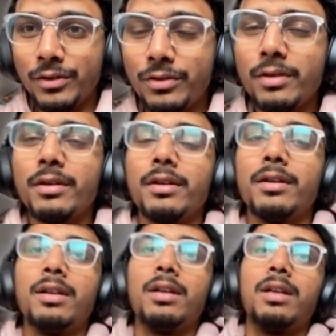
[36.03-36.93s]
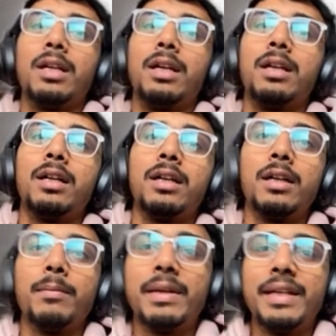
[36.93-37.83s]
Sure.
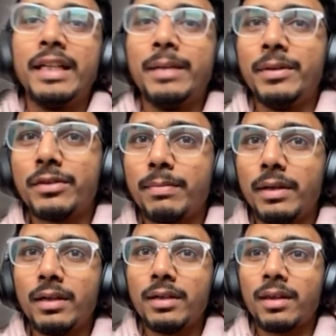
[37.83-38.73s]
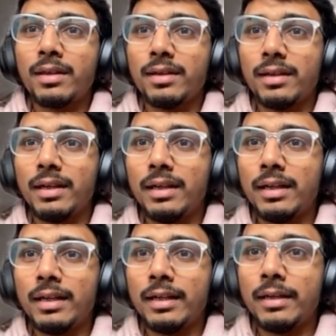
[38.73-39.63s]
My name is Parth.
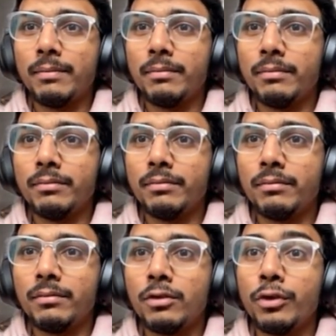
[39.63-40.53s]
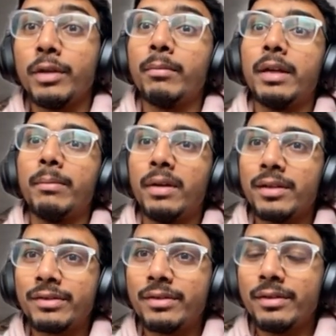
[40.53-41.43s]
I am doing my
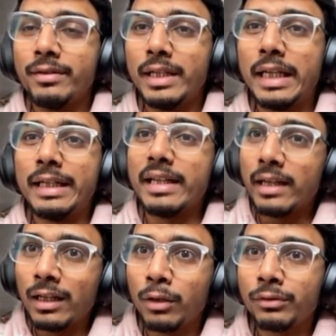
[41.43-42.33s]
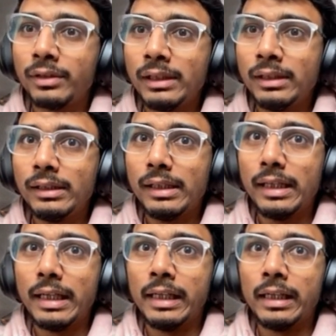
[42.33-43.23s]
master in Dalhousie
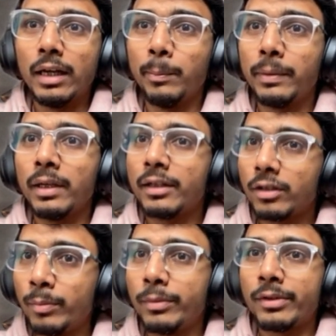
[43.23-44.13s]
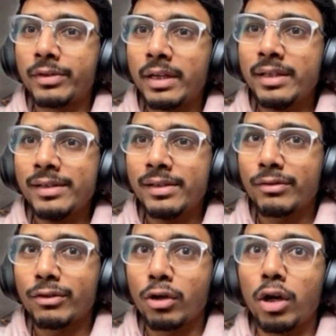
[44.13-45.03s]
in Applied Computer
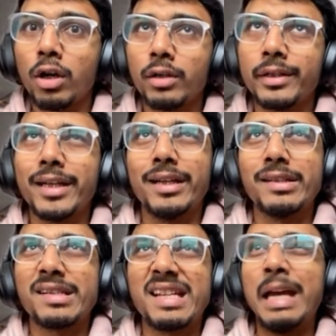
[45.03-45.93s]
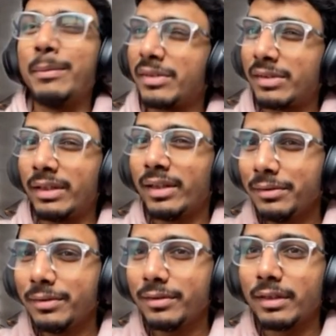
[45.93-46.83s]
Science, called as
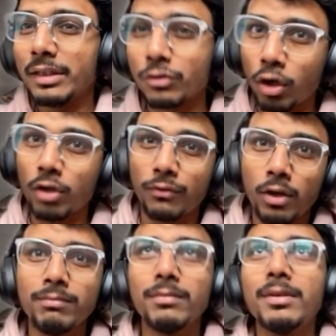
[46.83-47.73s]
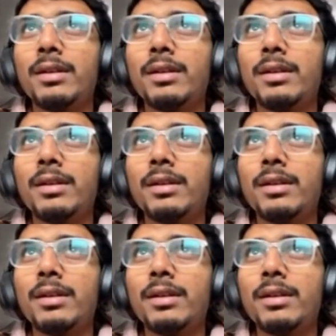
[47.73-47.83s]
MSCS in short form.